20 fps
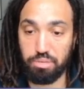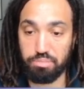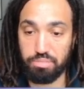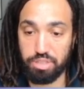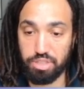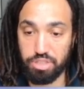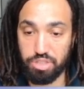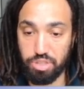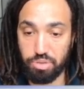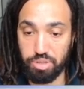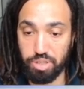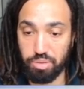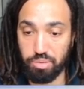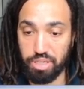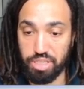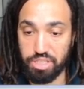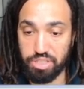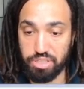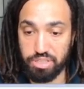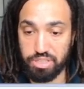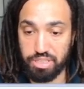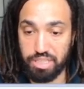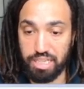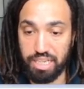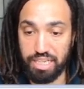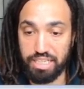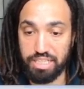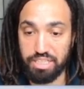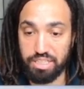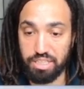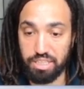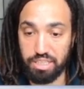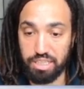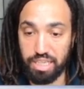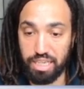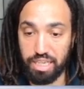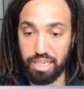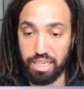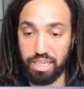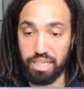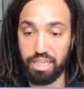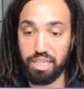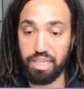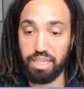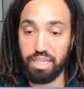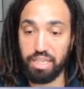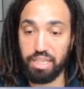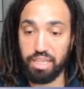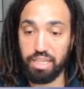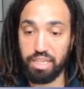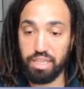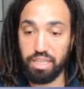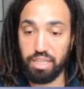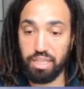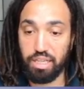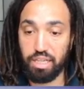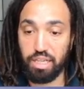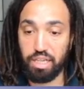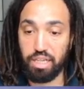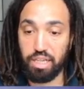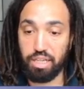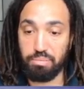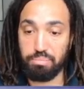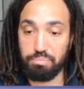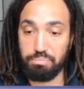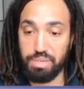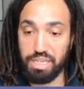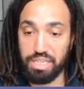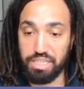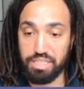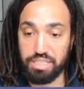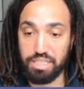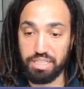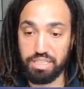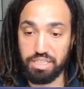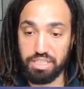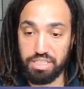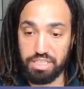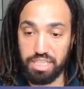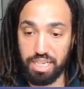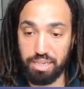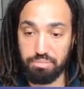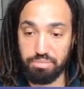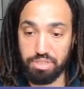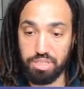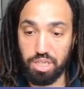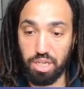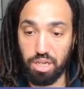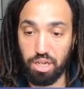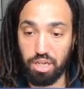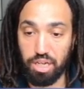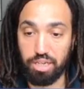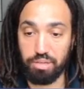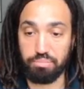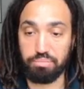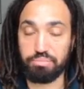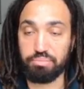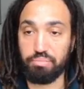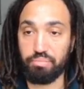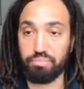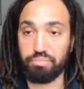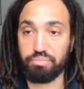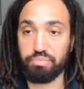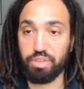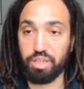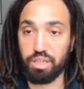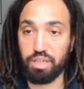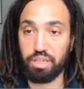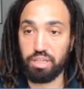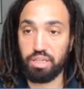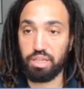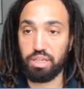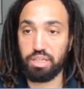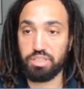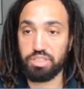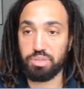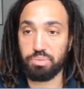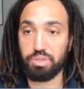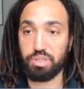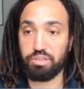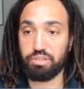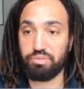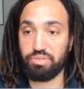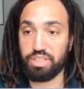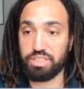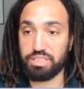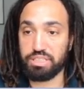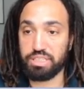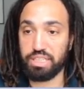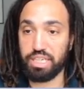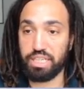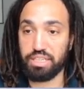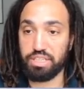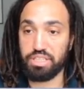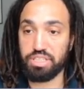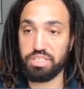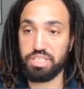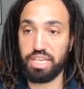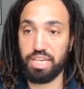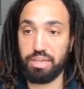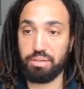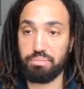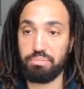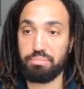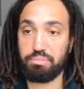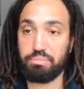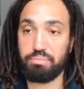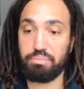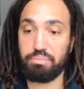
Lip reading: equations, and that is that they meet at the same time. So we're going to investigate the same